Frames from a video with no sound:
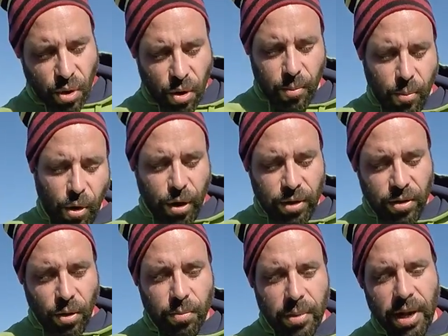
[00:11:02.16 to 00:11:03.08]
homework,
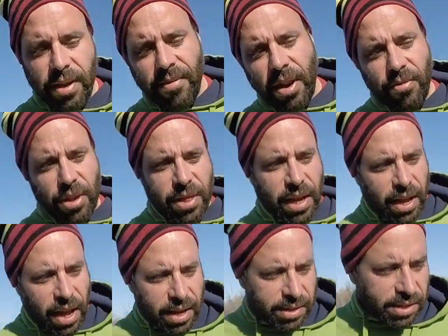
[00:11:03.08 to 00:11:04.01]
don't believe everything
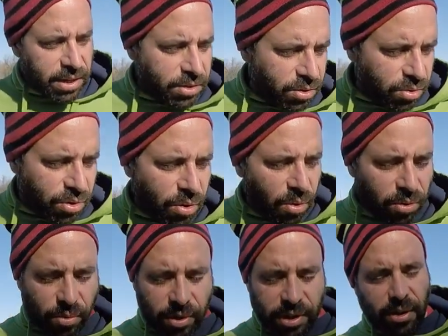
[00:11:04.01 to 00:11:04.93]
I say, do your
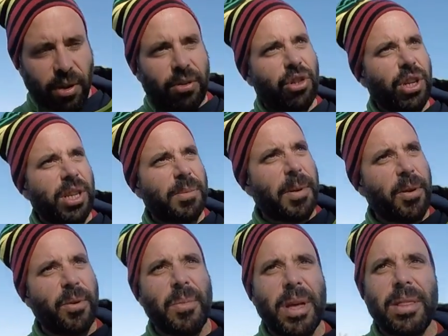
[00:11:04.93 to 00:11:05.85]
own research,
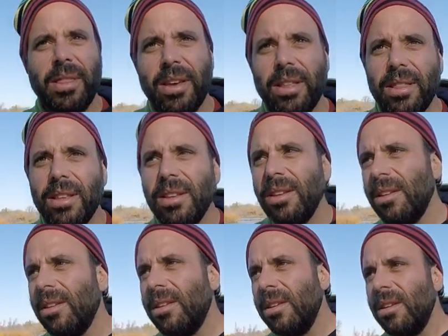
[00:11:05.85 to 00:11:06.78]
experiment it,
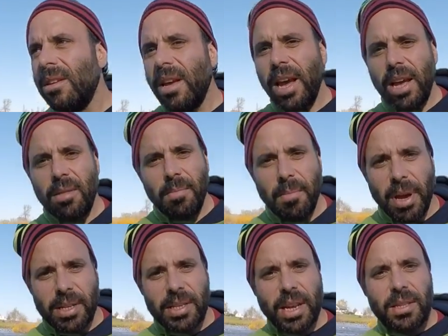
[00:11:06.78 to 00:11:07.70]
and
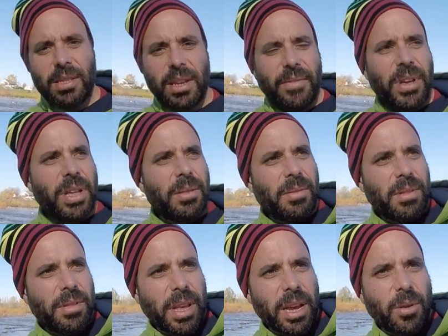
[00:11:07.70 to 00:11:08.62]
make sense of it.
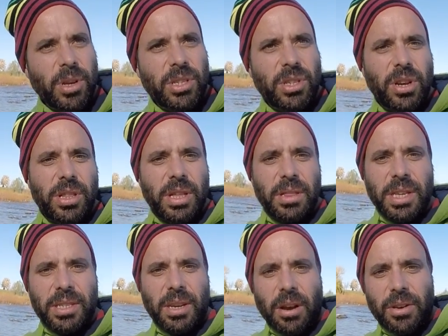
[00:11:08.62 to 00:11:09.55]
Take what's good and
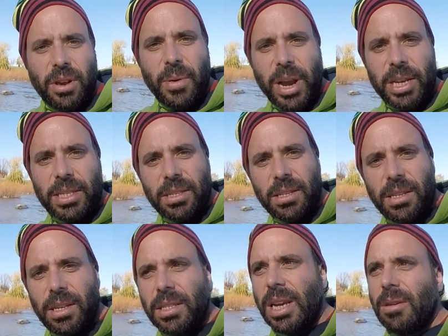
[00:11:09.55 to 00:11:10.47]
discard the rest.
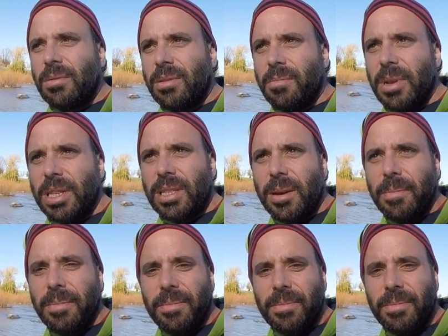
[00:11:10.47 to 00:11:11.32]
Peace out. Bless up.